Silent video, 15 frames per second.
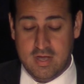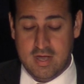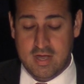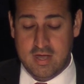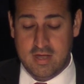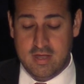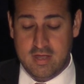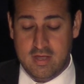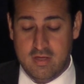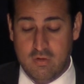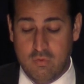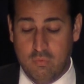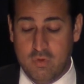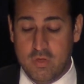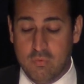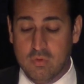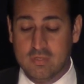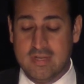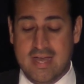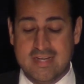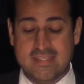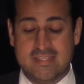uh, we will
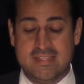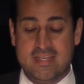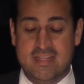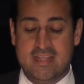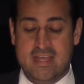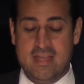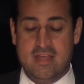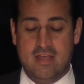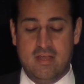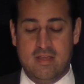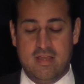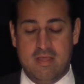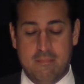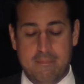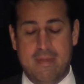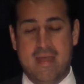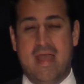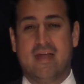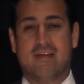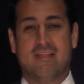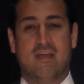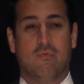not see the
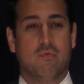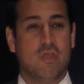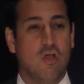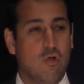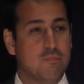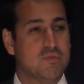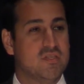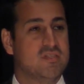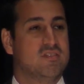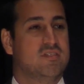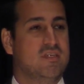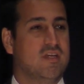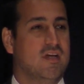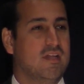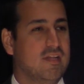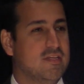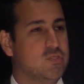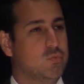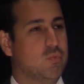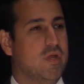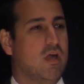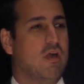impact that we hope to see
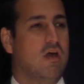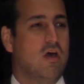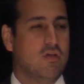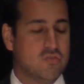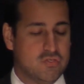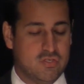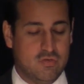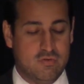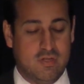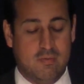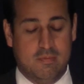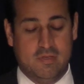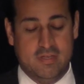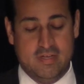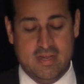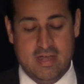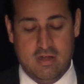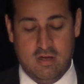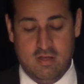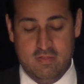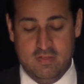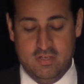unless we are also doubling
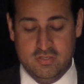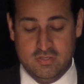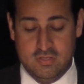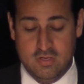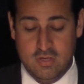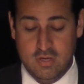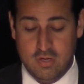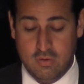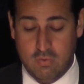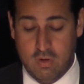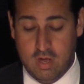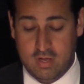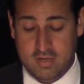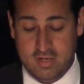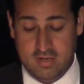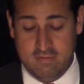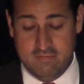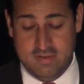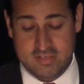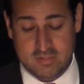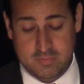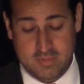down on these quality
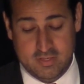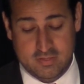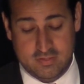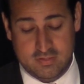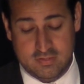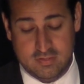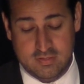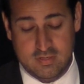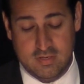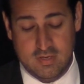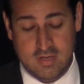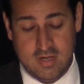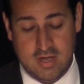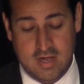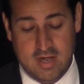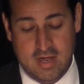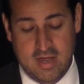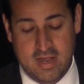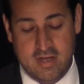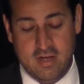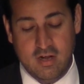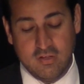investments. Uh,
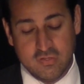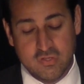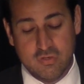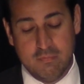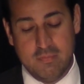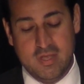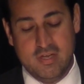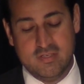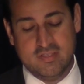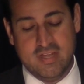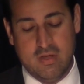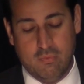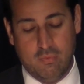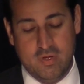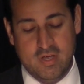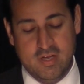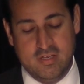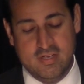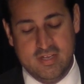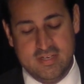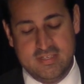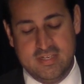and it also means that we need
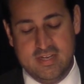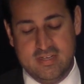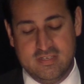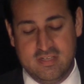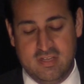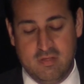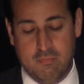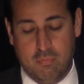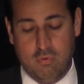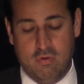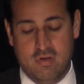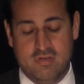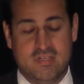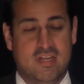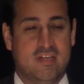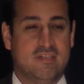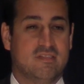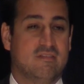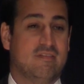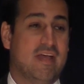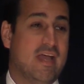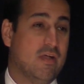to attend to the important tenets
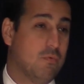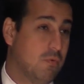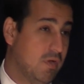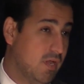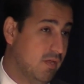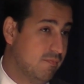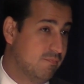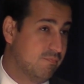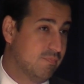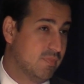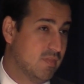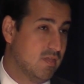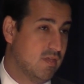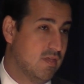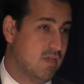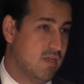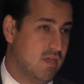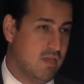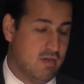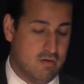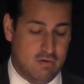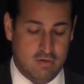of equity
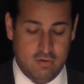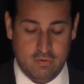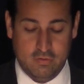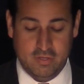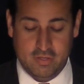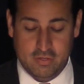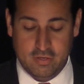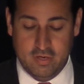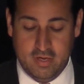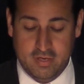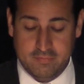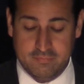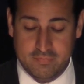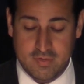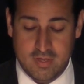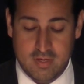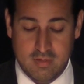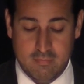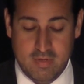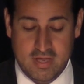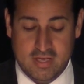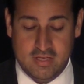in early learning,
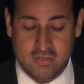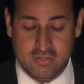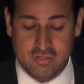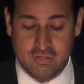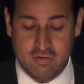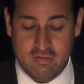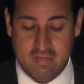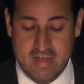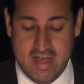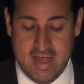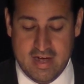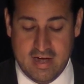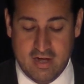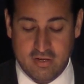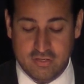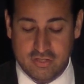making sure that our